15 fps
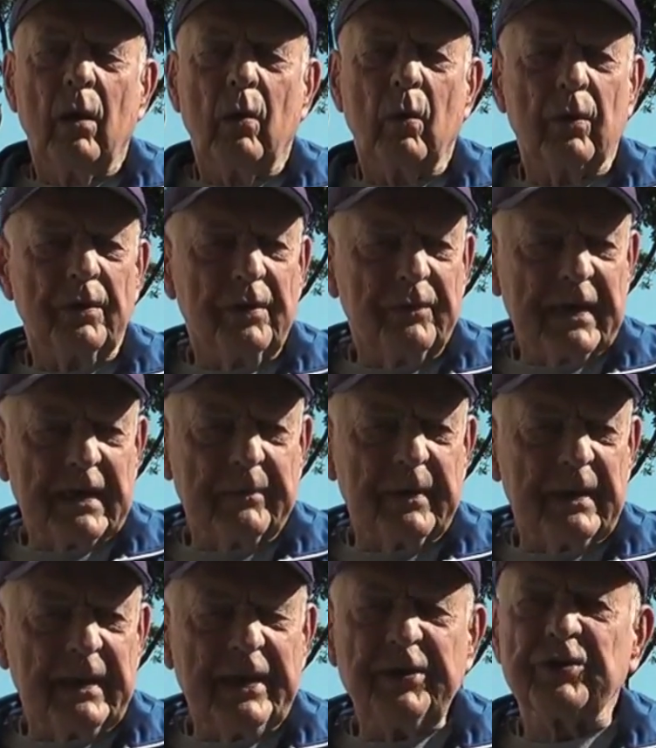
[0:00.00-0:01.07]
or the
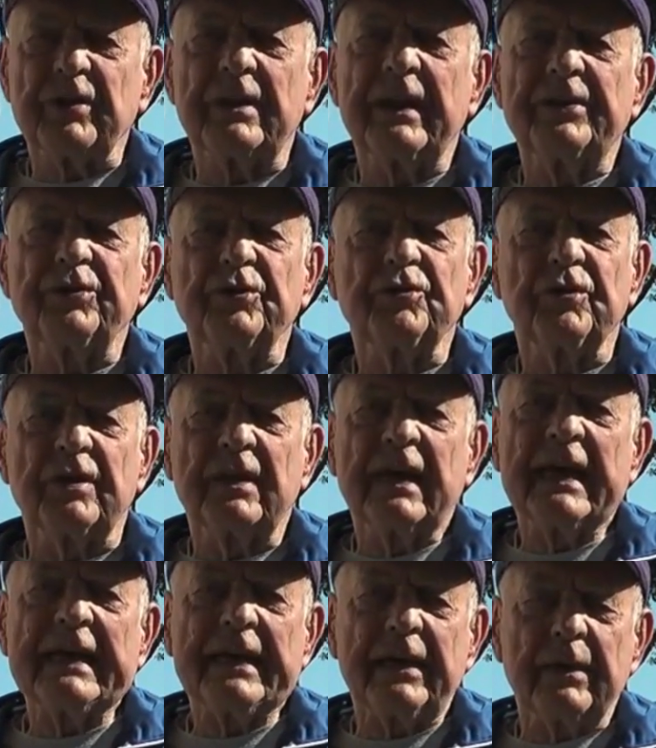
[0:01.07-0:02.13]
recommendation that you should
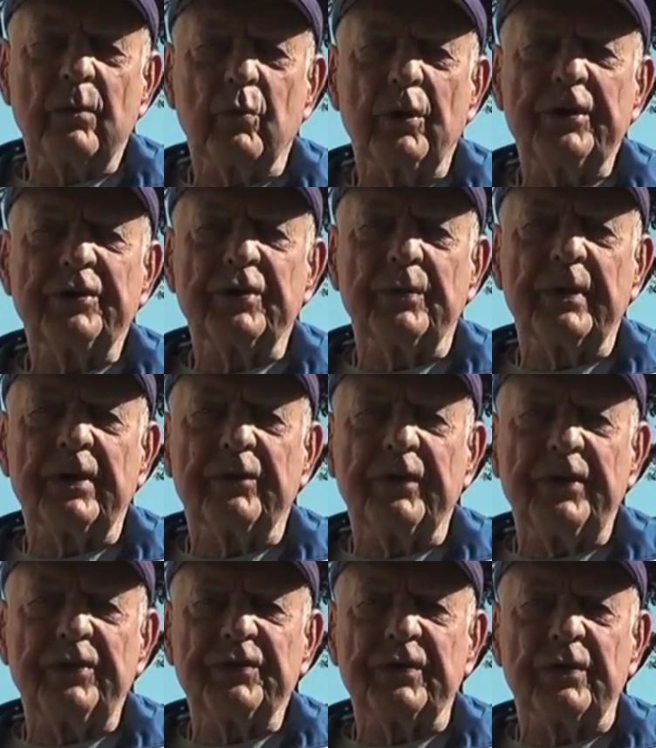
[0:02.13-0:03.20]
not work to
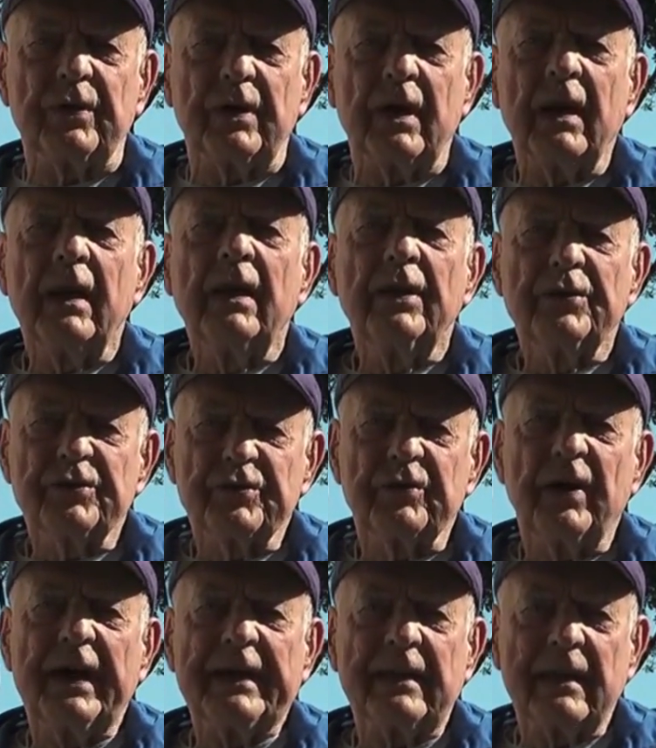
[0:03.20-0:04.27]
increase your stride